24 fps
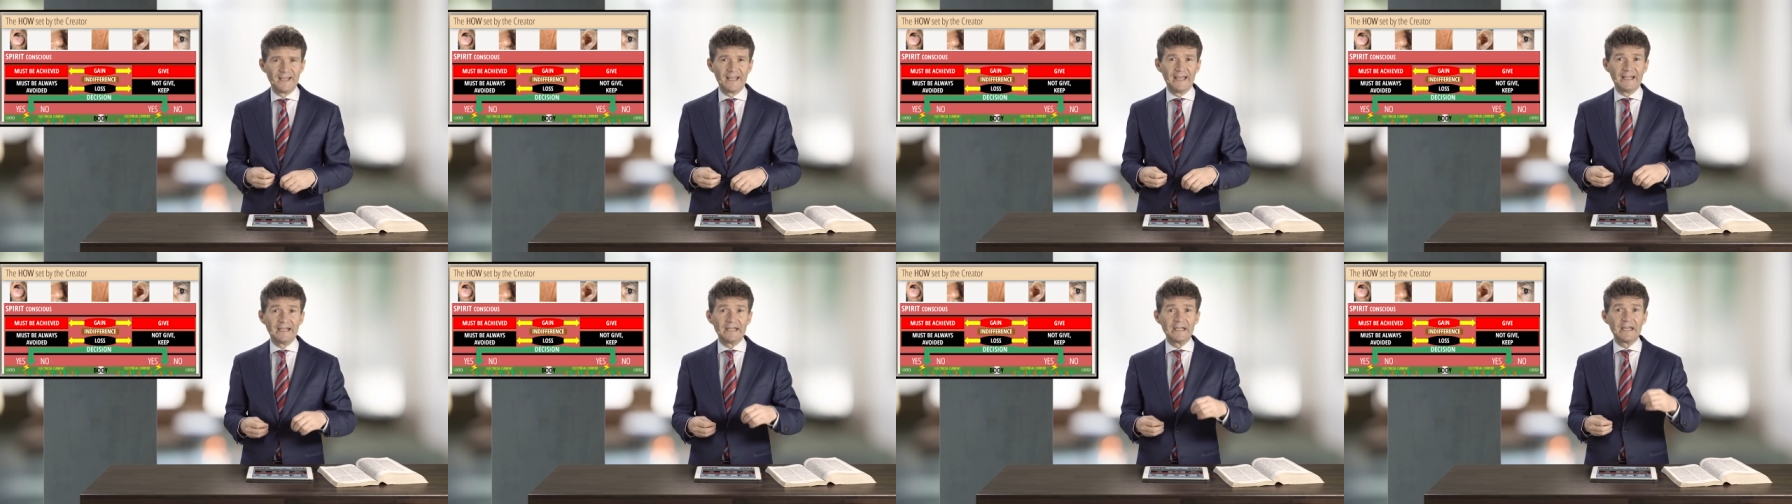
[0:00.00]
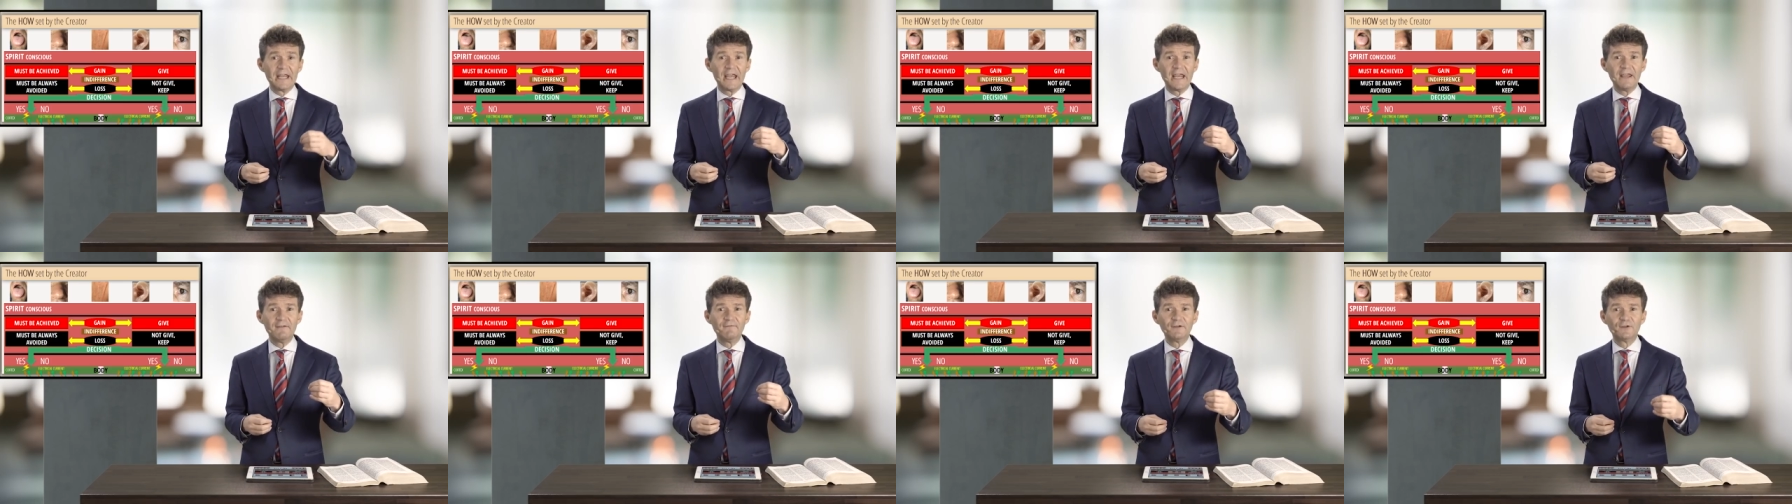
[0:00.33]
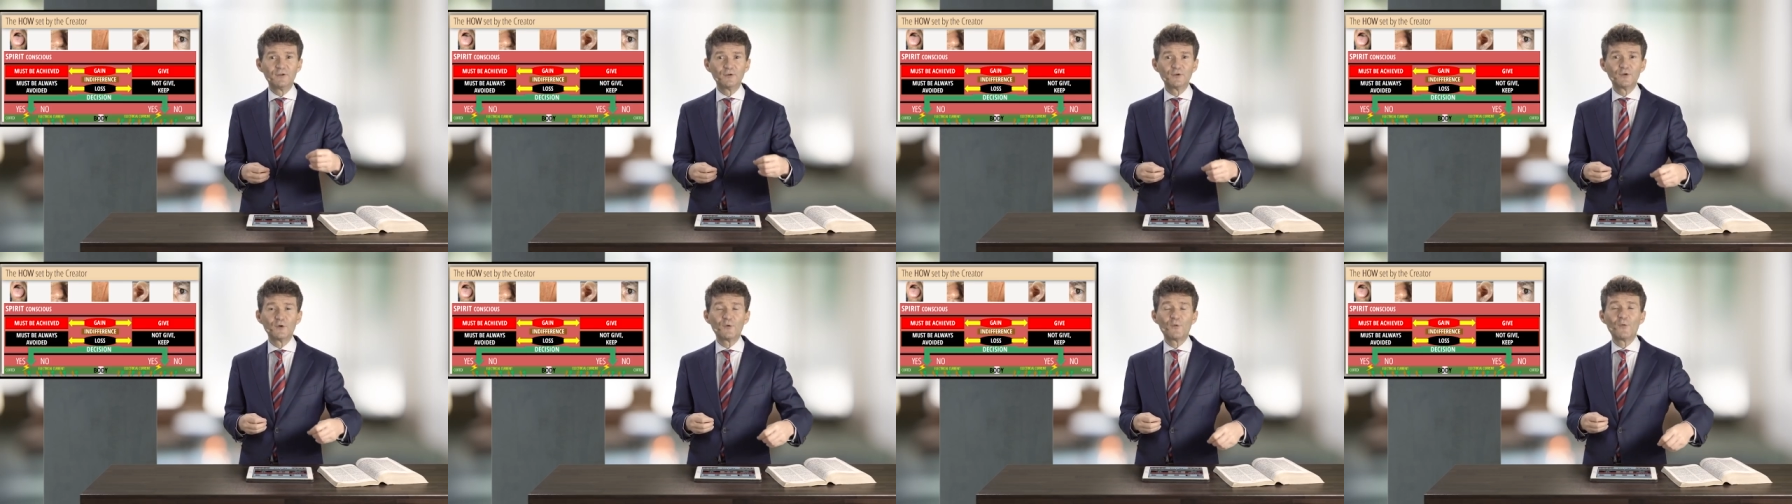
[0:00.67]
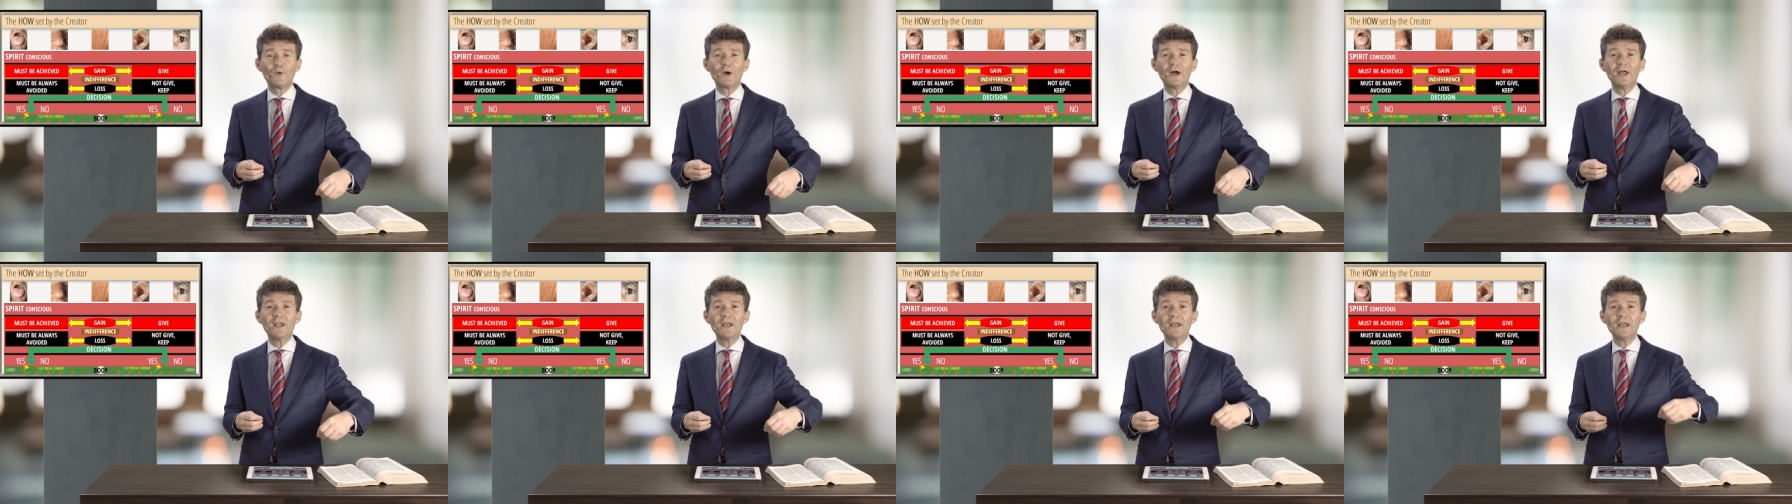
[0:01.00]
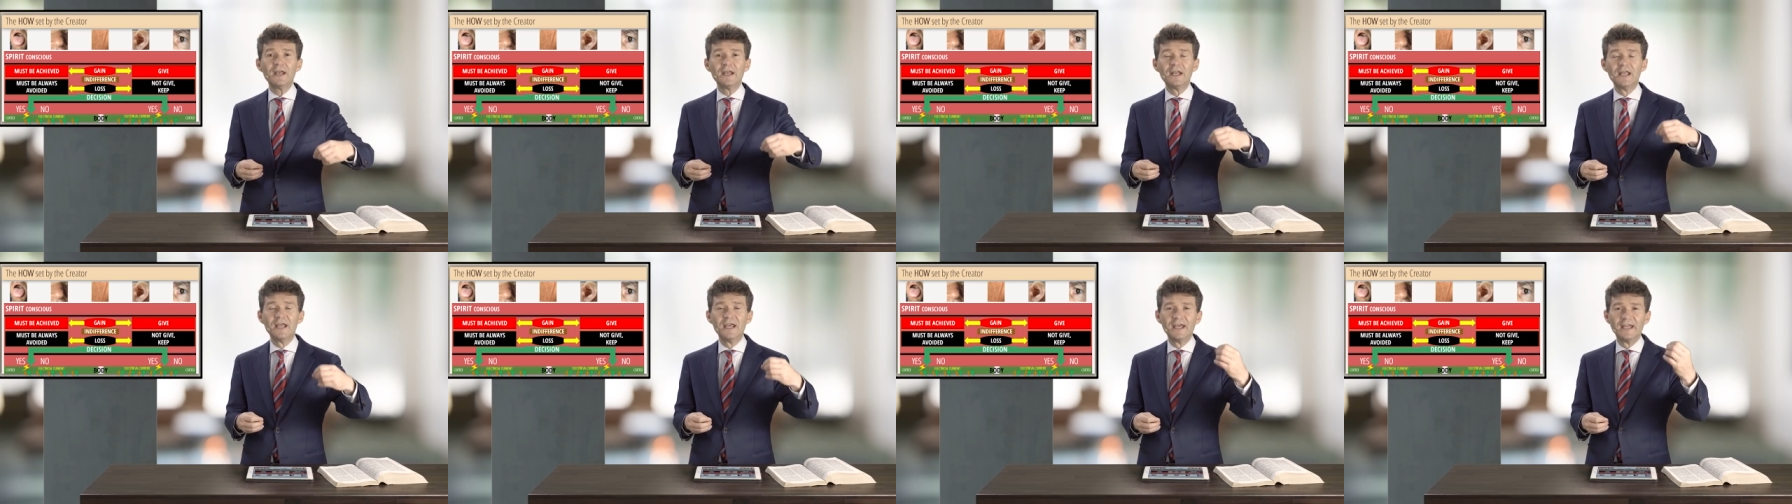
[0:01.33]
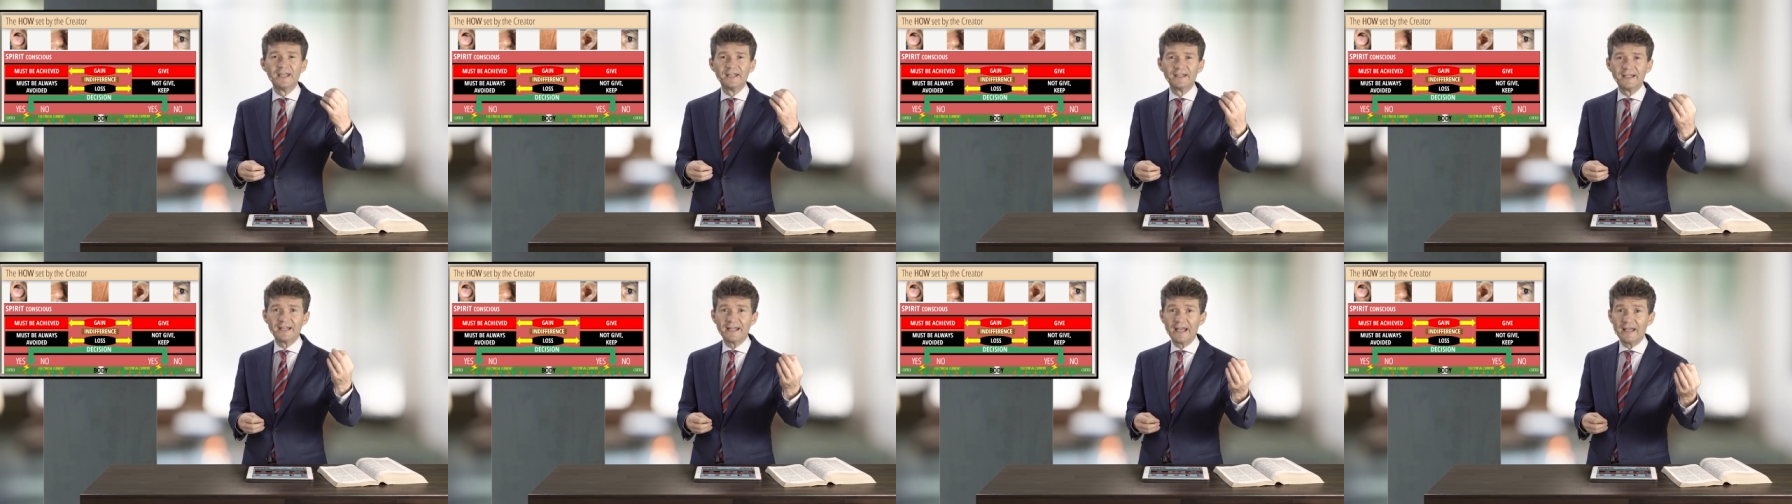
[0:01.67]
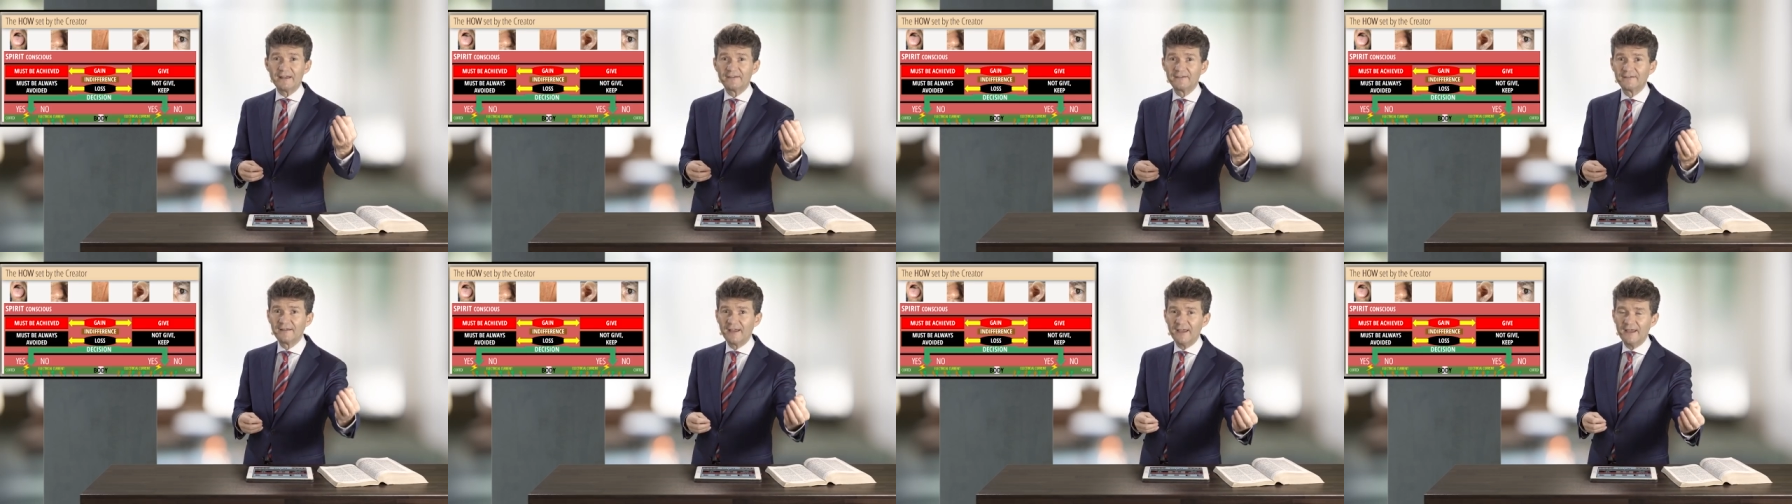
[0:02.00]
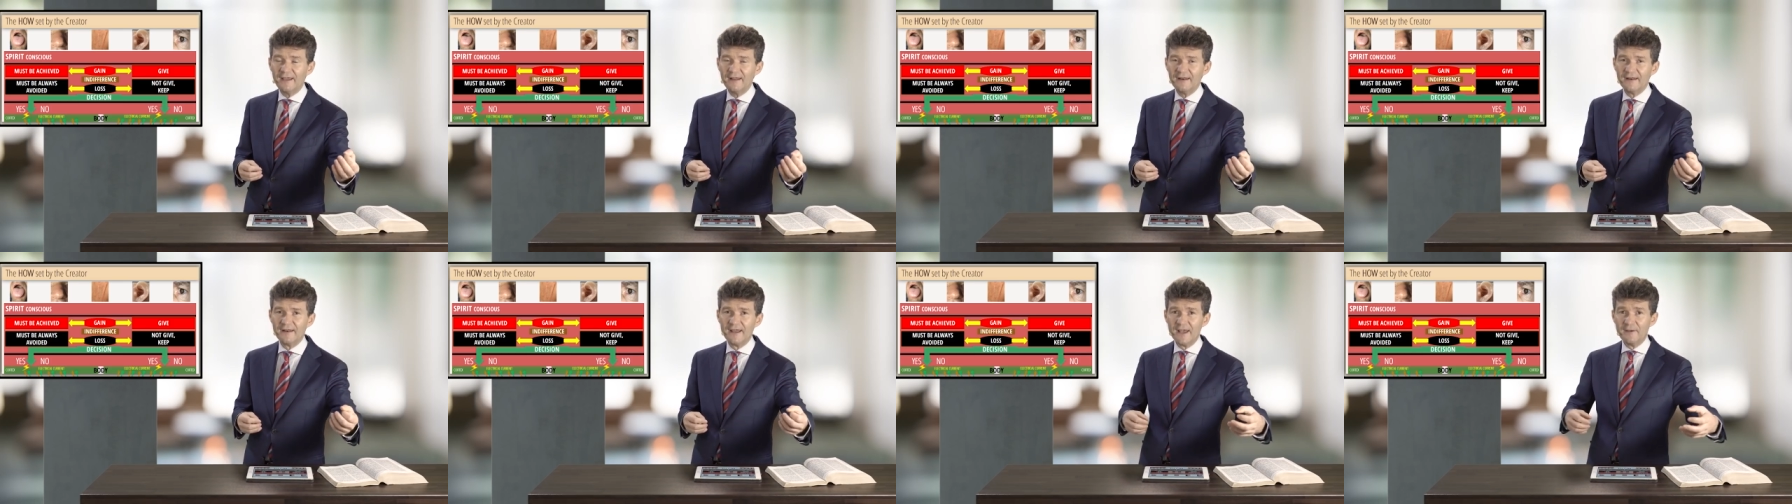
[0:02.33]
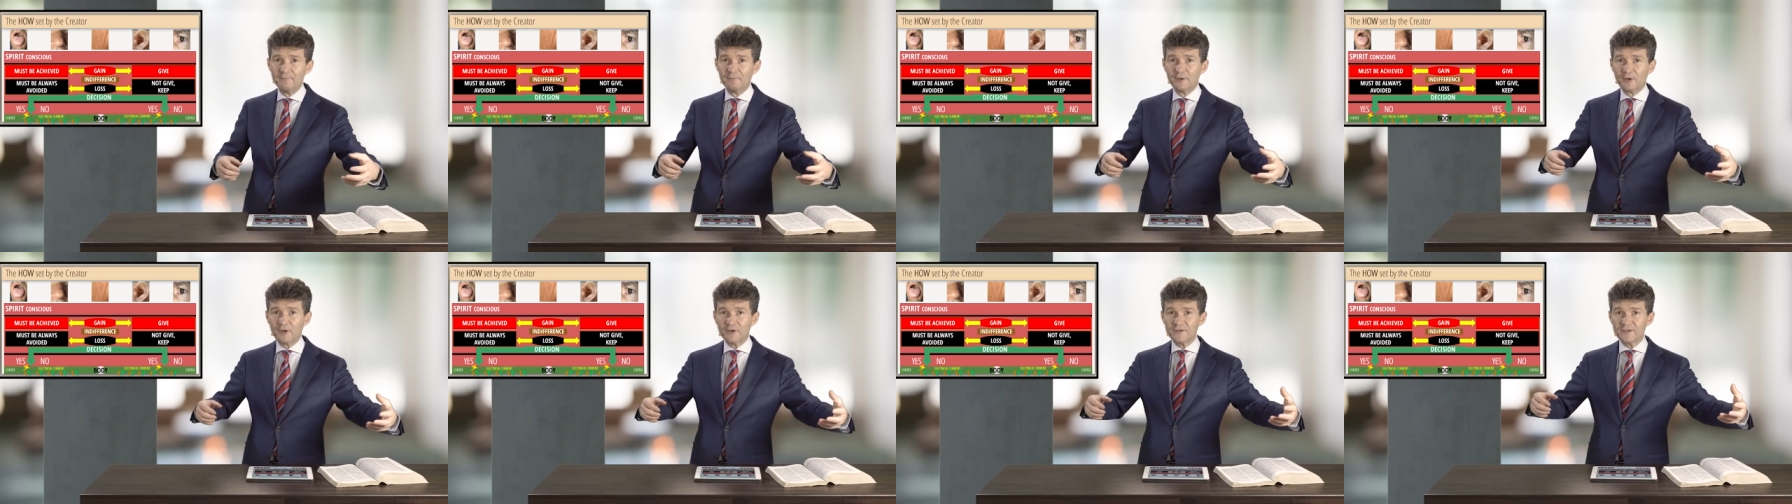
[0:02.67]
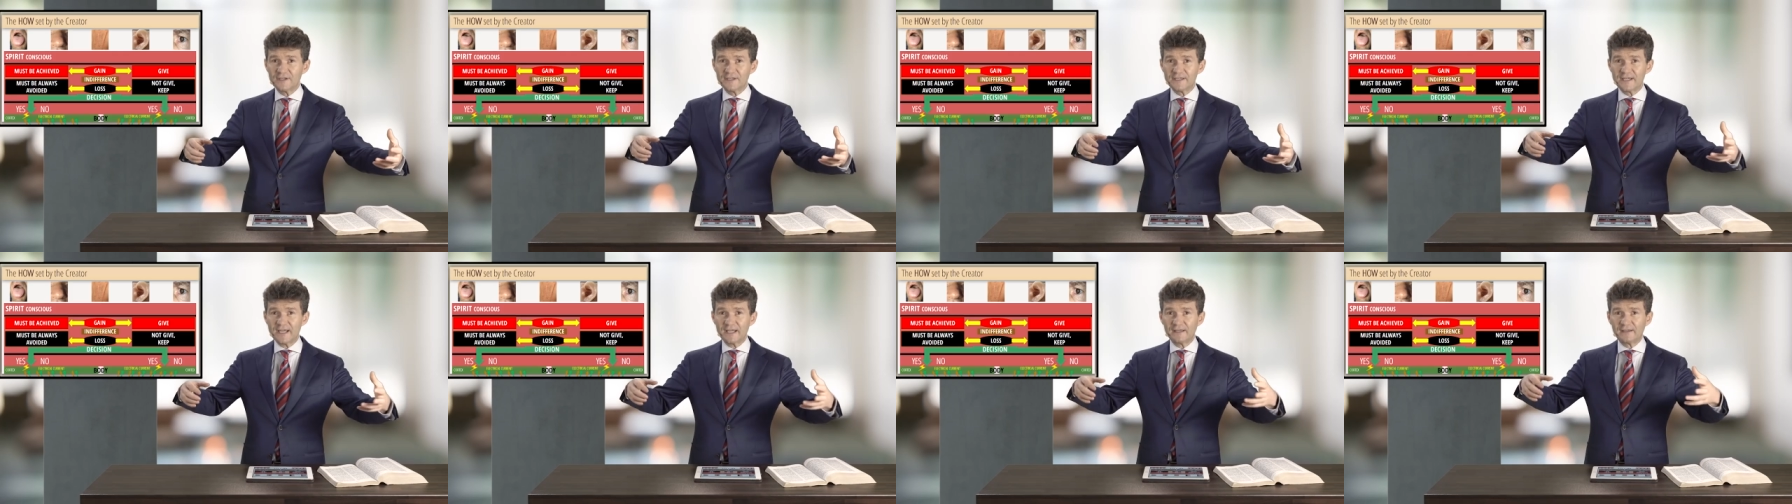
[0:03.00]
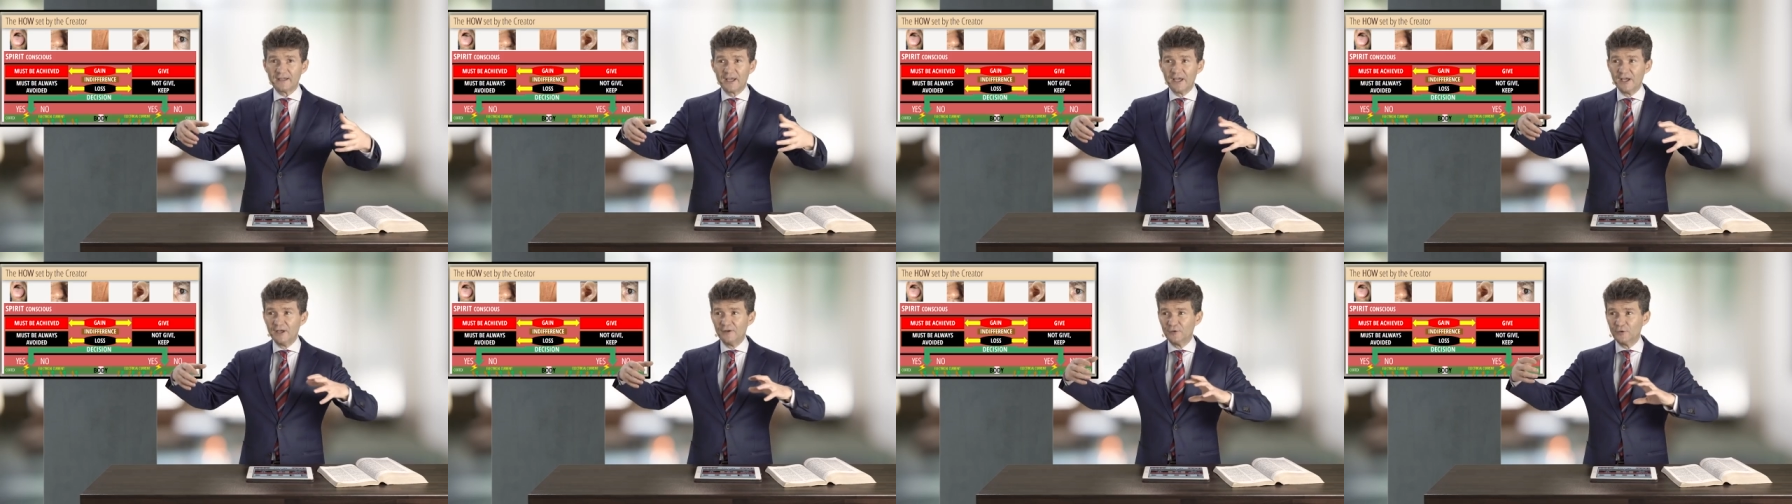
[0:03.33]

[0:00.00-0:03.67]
and he gave it to the one that hath 10, because he said,